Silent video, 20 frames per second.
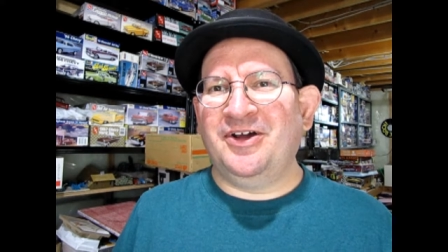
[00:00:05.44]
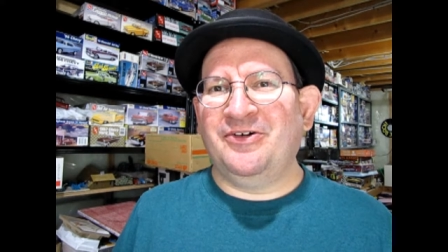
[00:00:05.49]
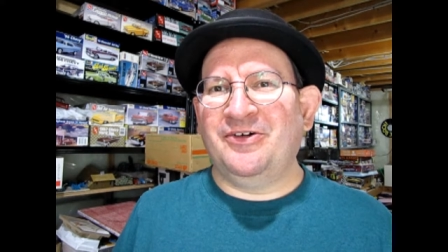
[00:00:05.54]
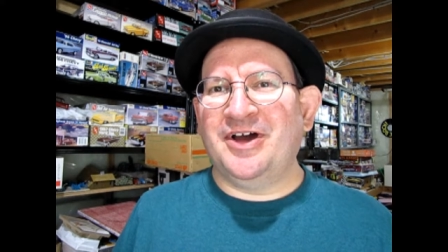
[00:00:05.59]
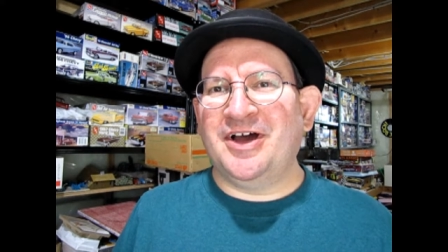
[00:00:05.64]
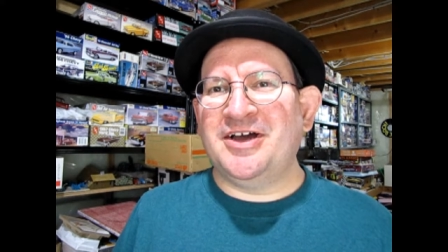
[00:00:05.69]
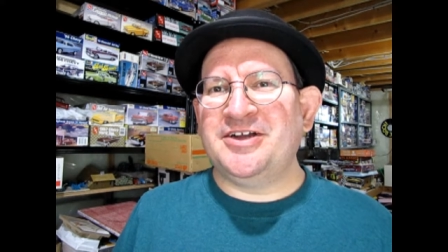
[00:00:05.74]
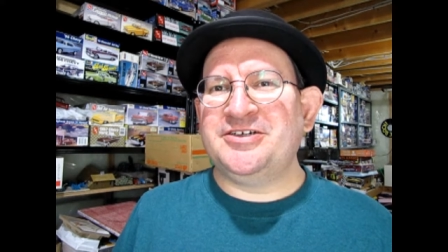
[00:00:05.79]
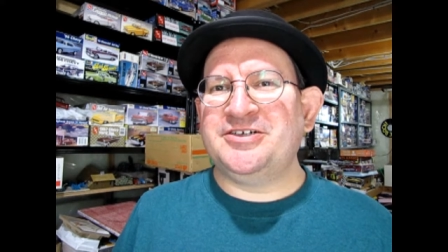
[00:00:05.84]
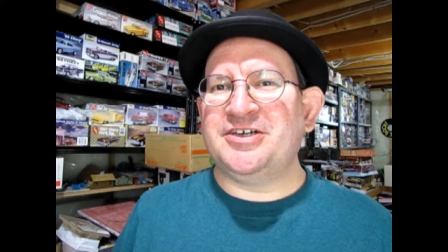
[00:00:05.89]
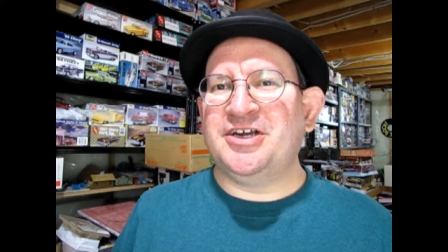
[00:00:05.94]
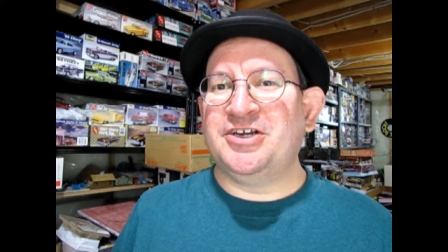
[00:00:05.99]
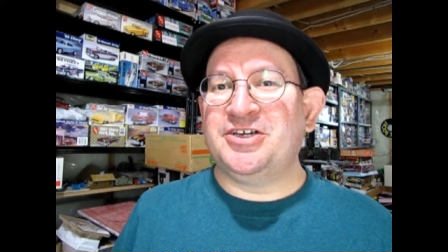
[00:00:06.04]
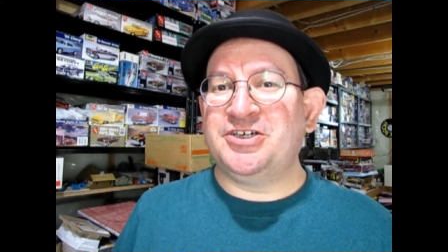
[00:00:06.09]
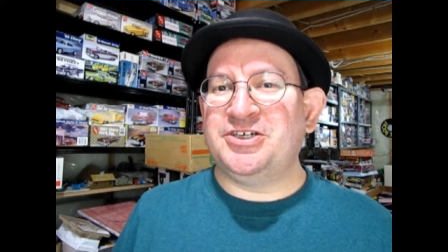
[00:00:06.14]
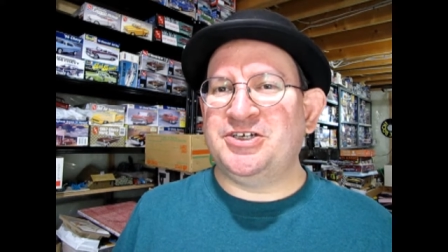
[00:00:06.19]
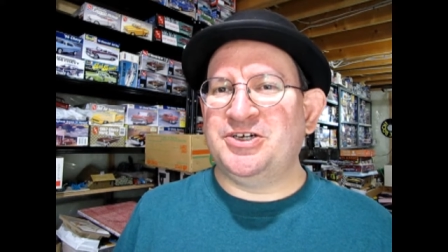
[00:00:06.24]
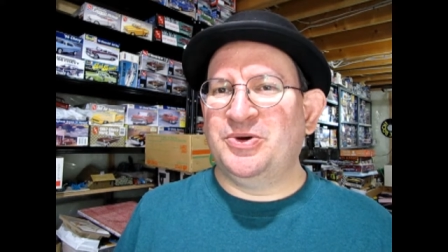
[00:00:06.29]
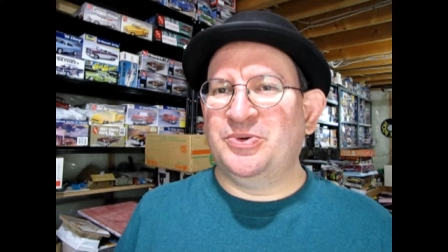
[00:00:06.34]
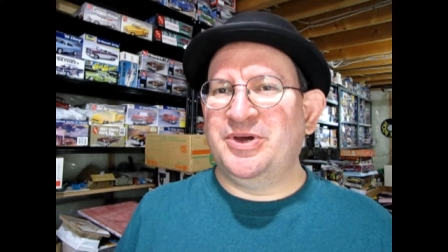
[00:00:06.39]
Garage
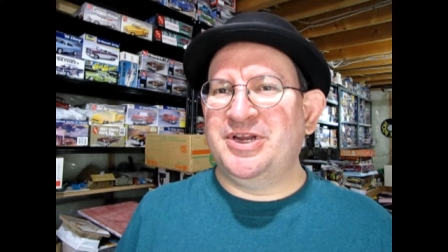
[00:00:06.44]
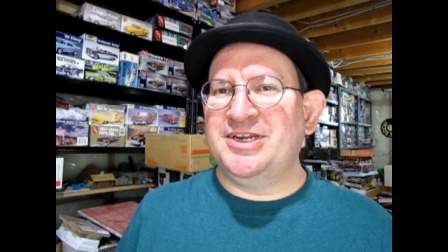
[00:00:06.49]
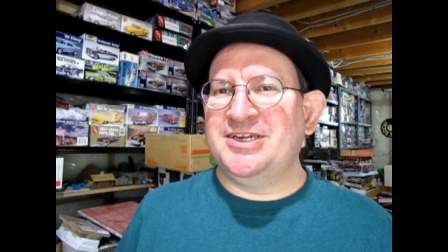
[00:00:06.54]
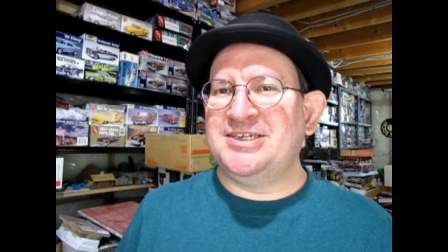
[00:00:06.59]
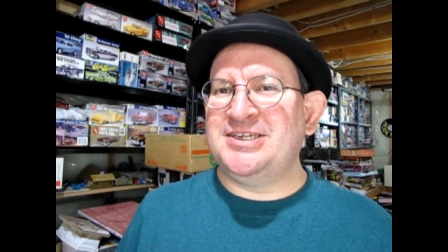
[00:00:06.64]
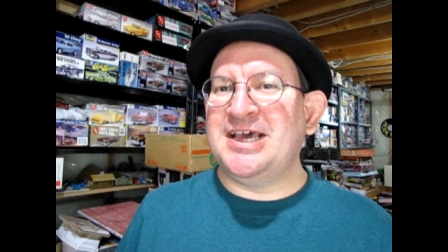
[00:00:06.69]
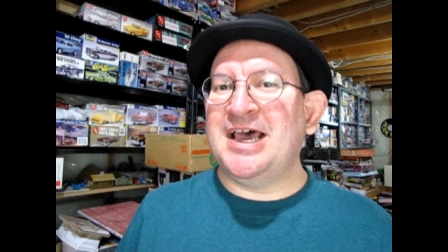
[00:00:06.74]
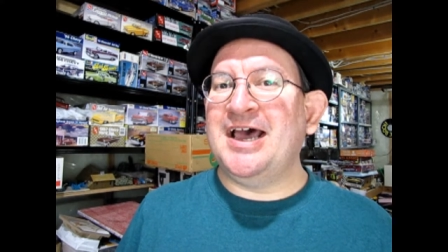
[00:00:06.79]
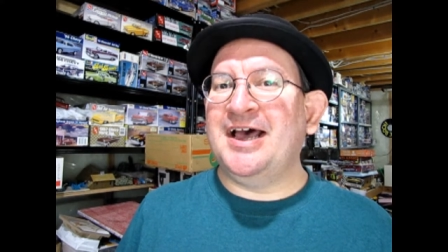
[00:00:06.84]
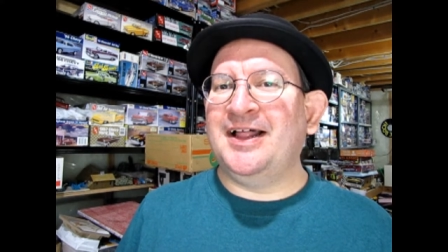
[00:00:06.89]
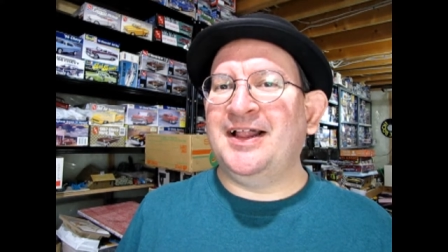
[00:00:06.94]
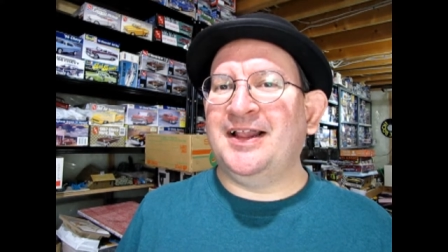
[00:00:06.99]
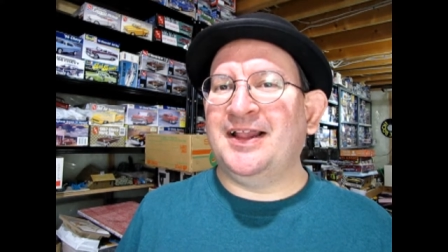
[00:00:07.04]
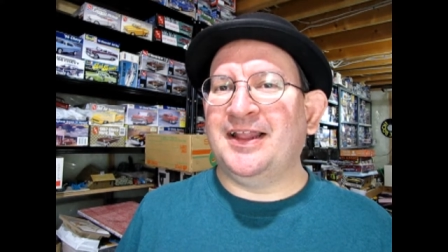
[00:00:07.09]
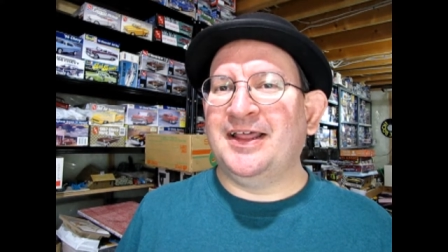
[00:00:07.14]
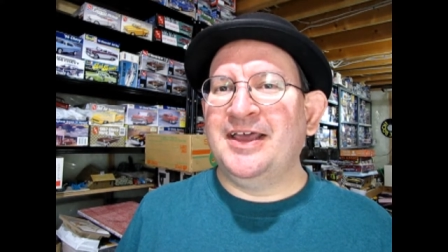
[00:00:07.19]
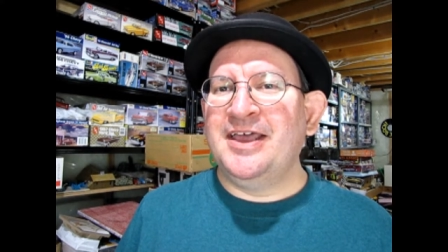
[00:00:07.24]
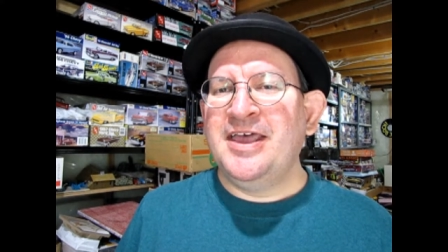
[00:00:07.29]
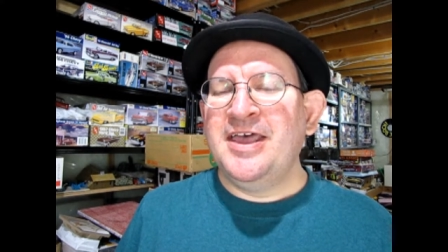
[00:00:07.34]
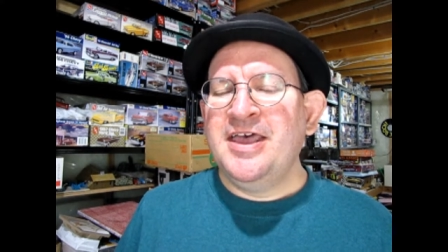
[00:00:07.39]
Show and Tell.